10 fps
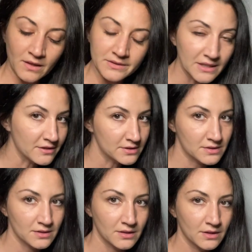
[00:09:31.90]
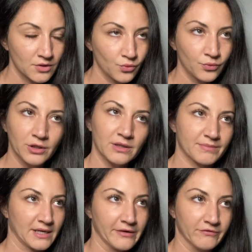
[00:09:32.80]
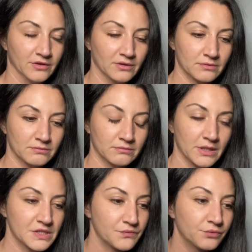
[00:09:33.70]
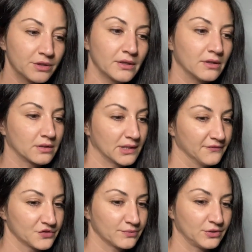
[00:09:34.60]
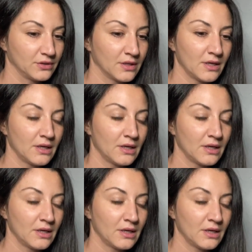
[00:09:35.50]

Death is really painful it's really uncomfortable.